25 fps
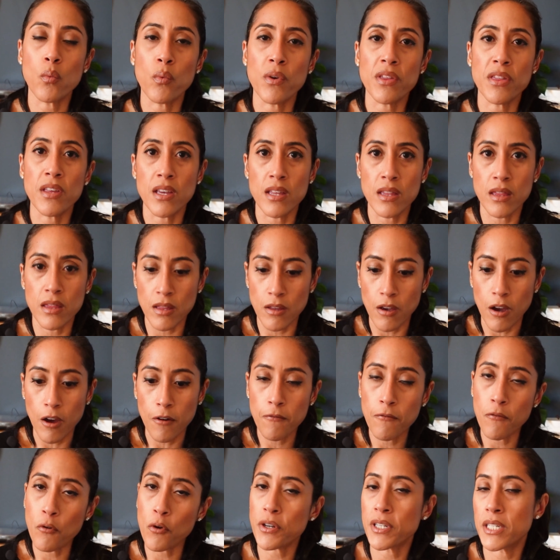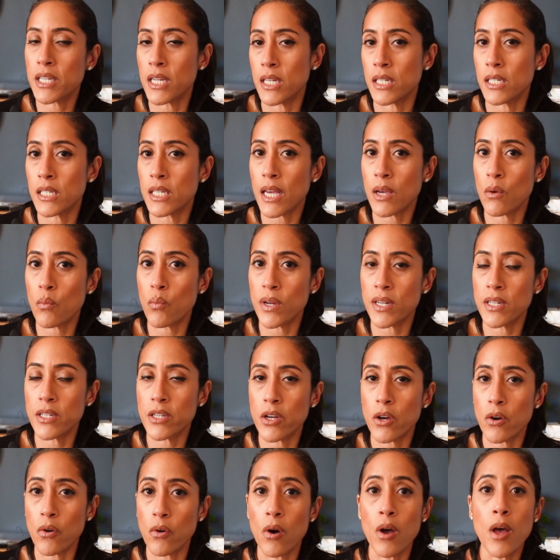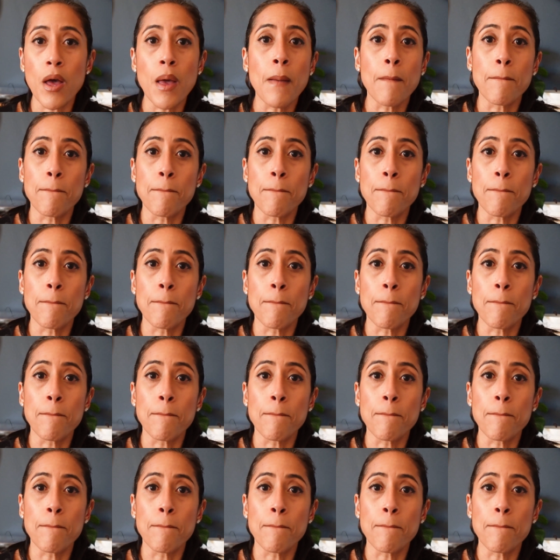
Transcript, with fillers: within a 14 day window,